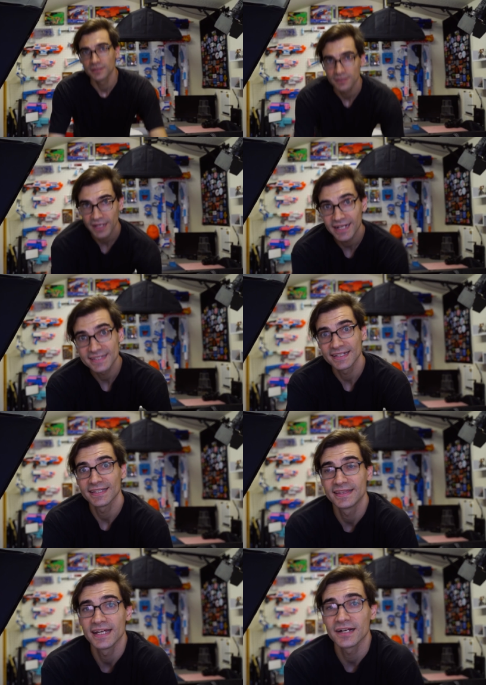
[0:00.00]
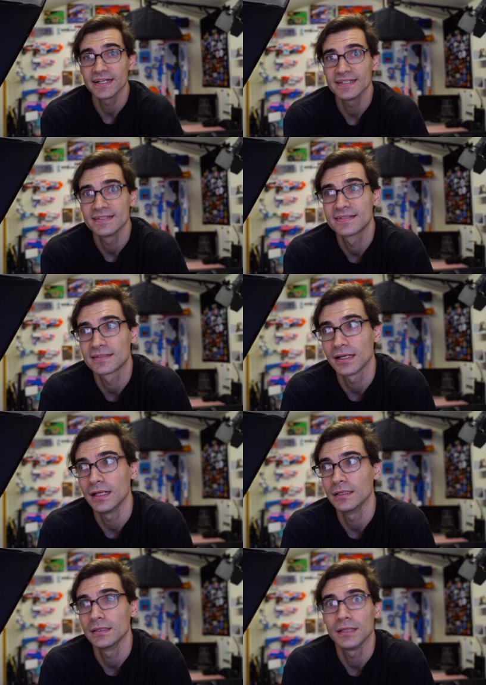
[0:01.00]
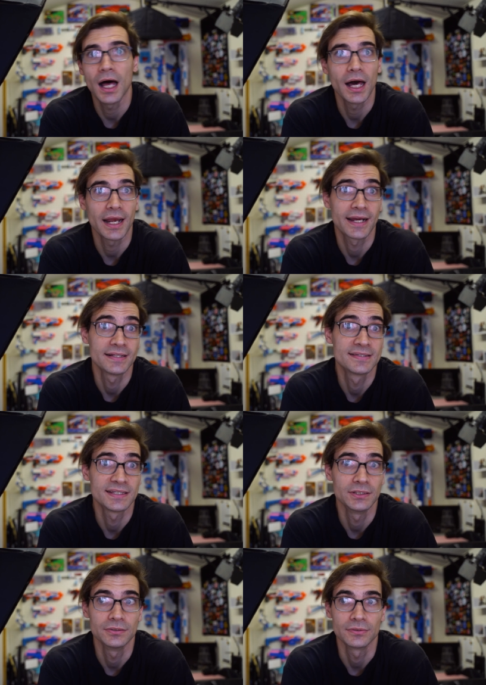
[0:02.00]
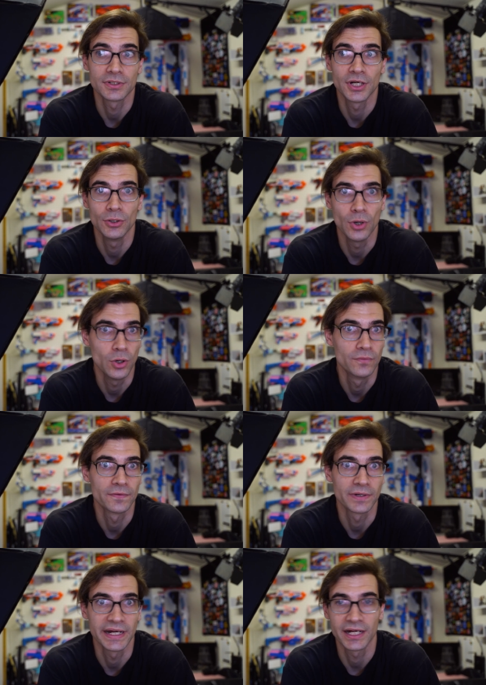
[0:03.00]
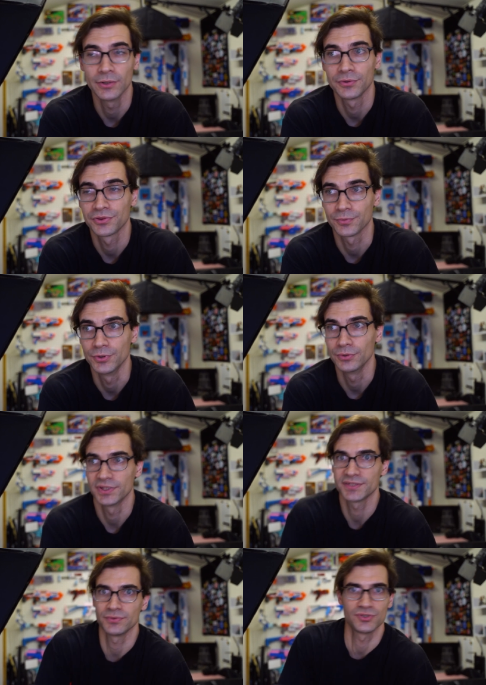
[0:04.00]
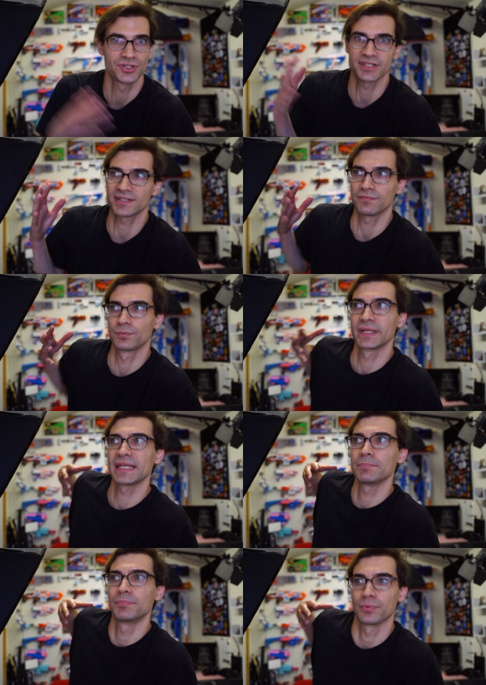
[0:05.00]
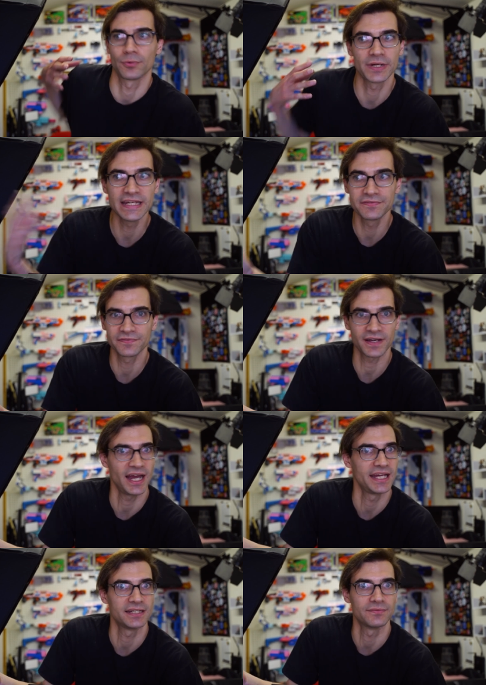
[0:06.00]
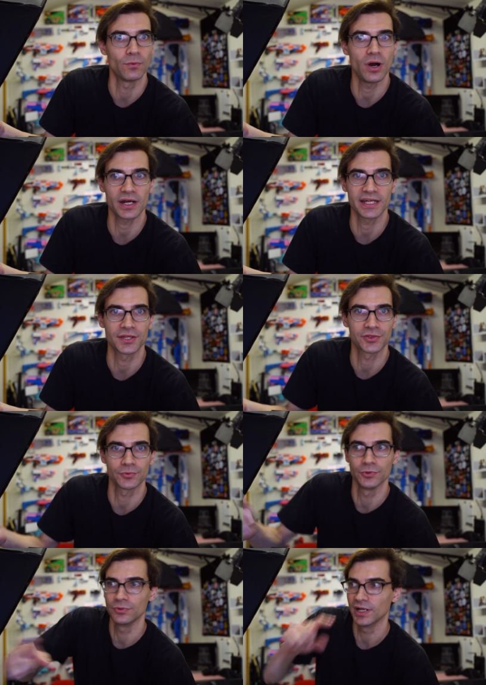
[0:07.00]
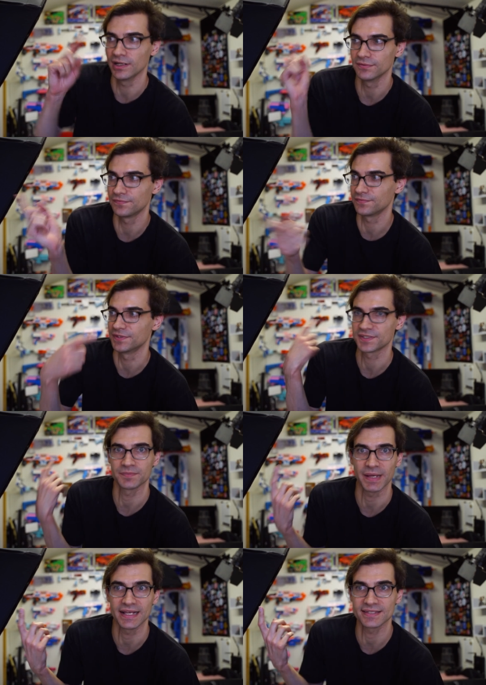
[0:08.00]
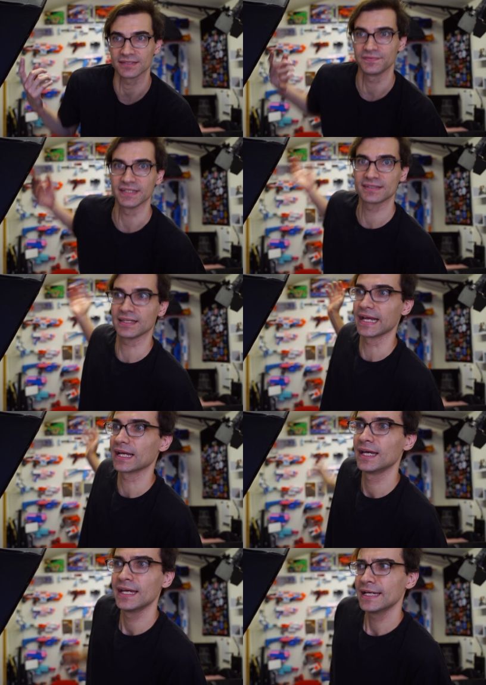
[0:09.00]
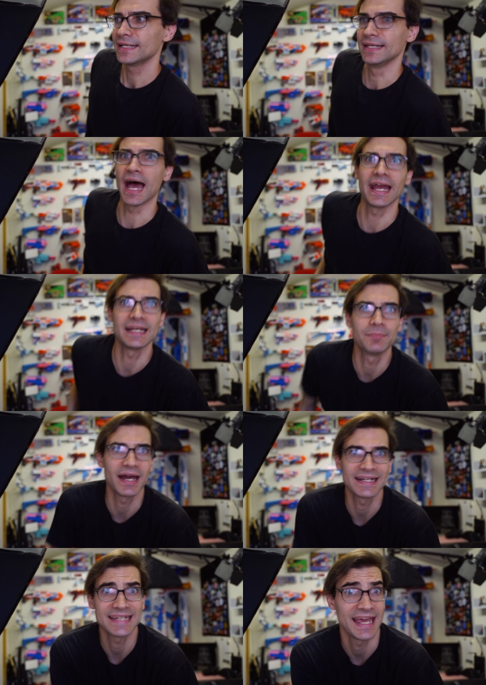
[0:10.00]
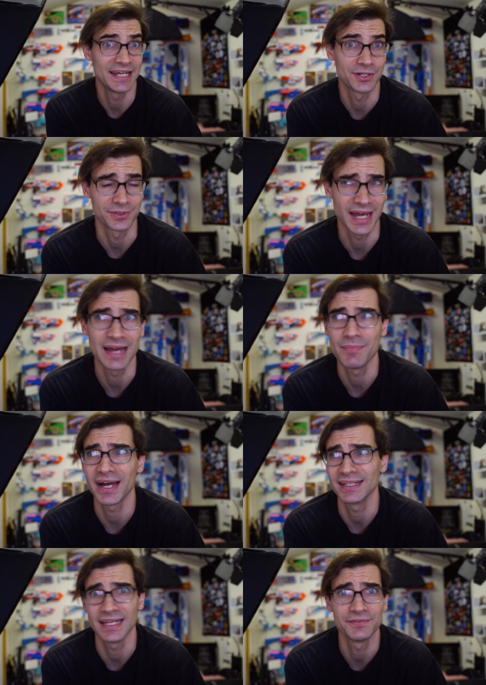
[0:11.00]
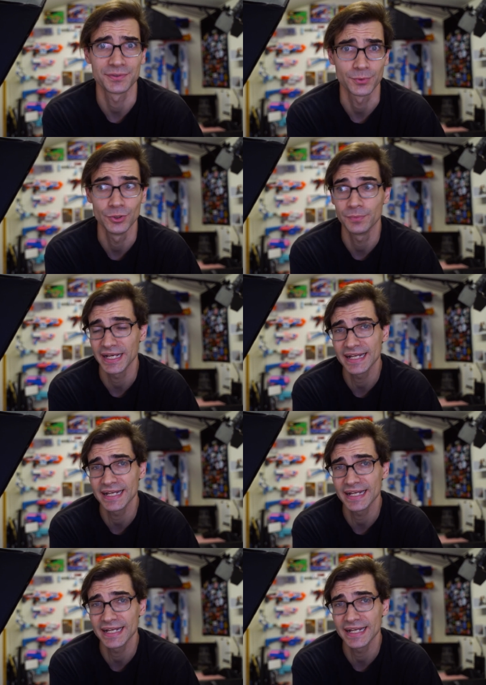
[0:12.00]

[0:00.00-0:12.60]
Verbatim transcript: So like I said, there is a lot I could still go over and go through. This was just a really brief kind of walking through of the space of this like 9 by 10 or 9 by 11 room.